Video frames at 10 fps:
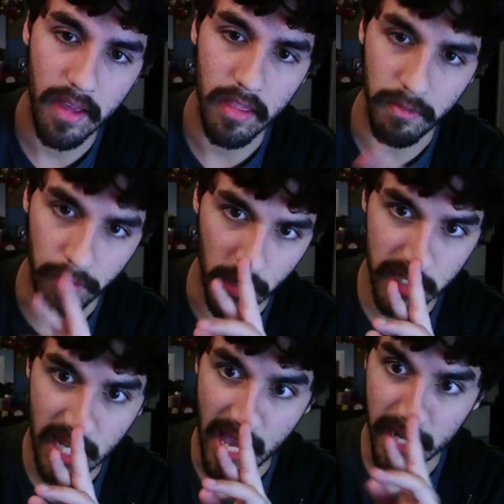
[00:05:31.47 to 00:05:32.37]
first
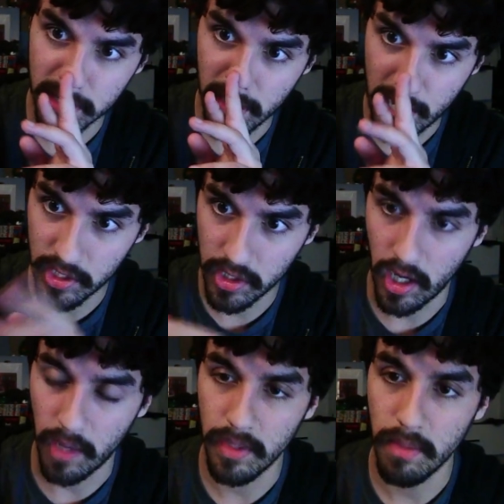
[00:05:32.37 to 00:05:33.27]
Hack Slash
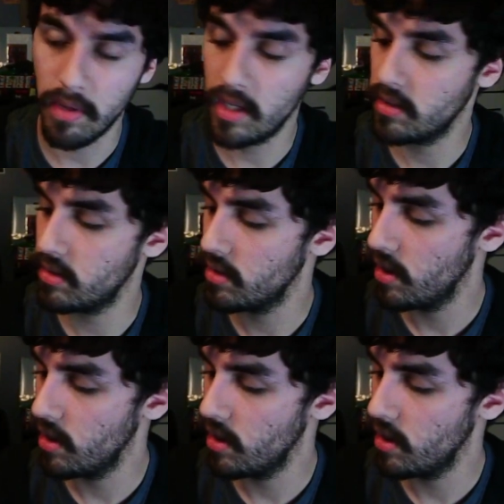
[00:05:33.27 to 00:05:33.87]
omnibus.